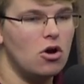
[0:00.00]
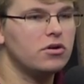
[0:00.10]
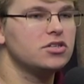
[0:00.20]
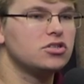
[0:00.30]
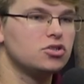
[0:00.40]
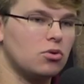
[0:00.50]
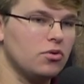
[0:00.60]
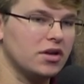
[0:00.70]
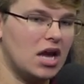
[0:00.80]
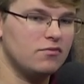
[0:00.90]
The Hokies
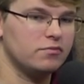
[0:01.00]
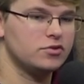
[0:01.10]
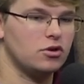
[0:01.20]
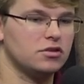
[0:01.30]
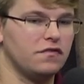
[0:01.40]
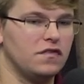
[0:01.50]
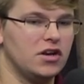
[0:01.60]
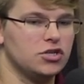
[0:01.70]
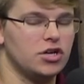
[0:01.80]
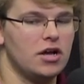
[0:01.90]
controlled the game from start to finish.